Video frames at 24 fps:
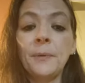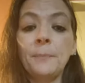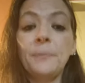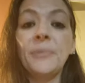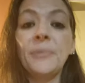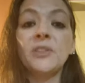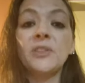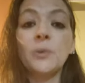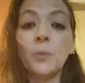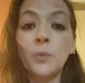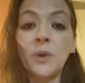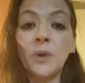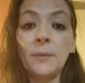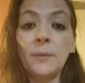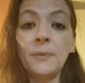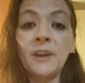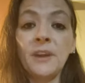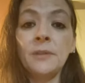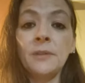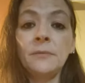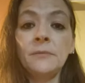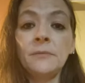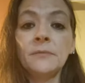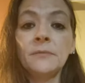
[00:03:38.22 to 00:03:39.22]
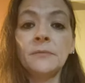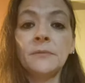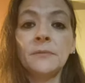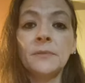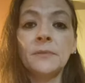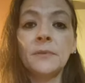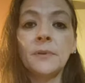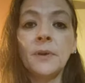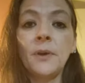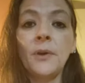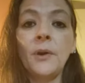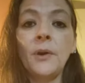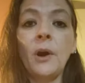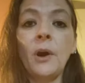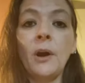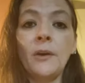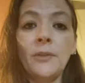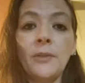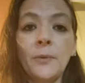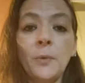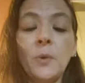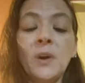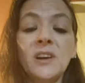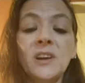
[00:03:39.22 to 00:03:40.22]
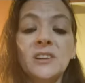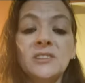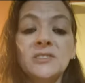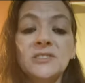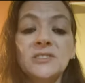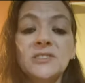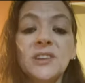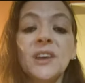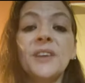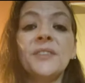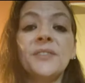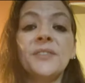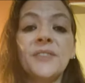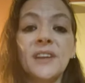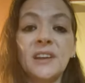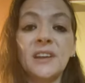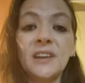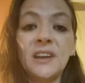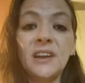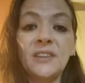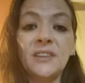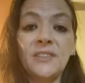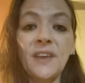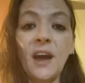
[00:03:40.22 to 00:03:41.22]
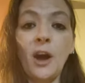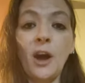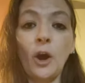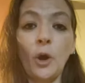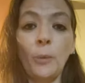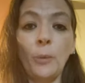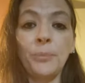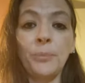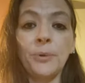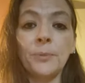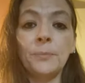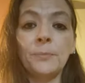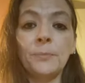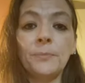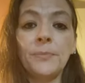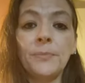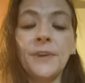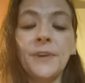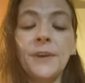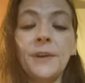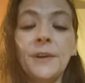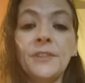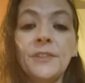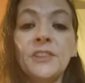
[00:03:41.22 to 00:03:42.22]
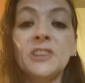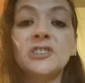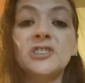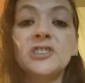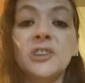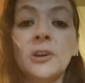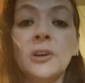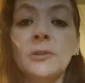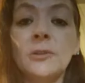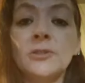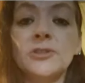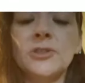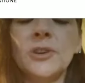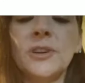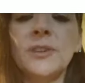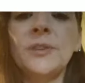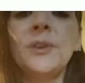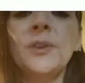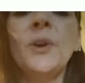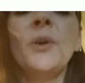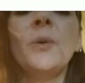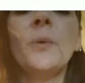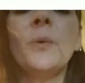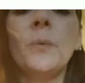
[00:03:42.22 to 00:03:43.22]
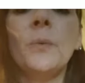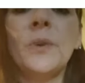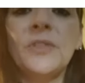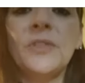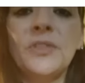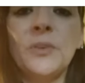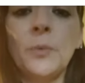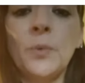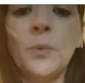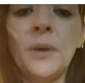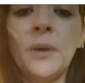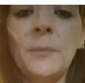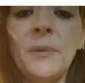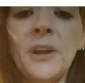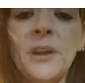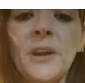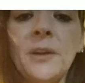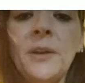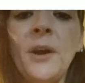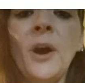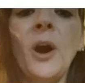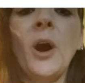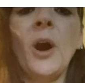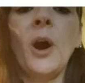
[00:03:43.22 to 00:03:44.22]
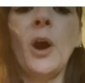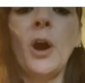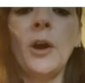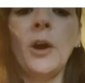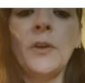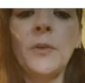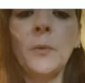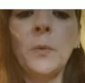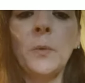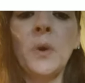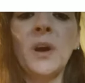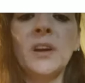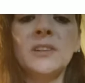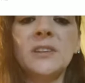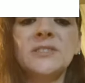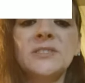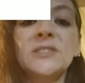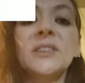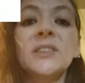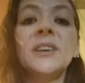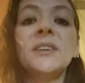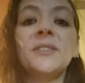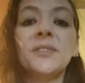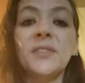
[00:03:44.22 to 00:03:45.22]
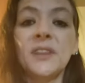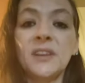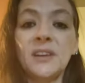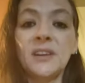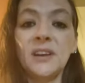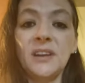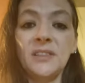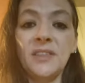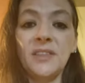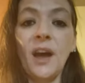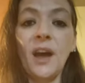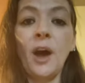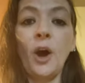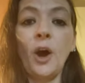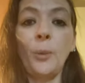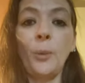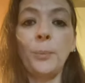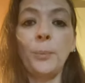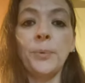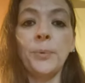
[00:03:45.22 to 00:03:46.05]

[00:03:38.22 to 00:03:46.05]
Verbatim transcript: But the women are the ones that need the help. The children with the women are the ones that need the help.